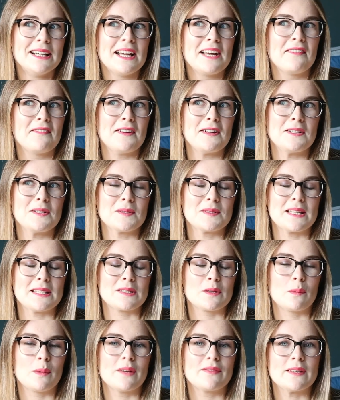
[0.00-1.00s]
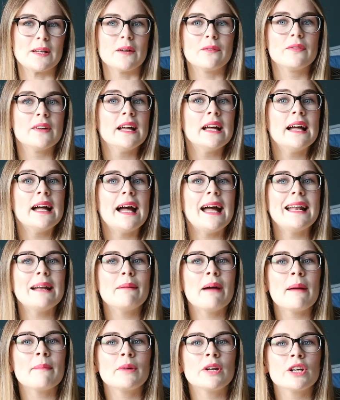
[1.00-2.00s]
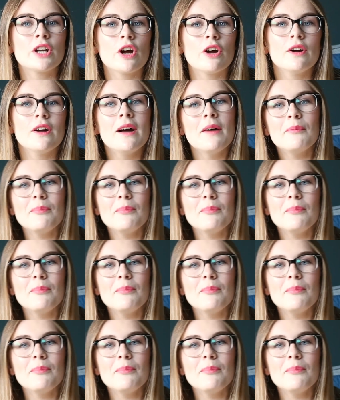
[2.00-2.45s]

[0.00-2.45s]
if I do say so myself. Anyway, I'm gonna go.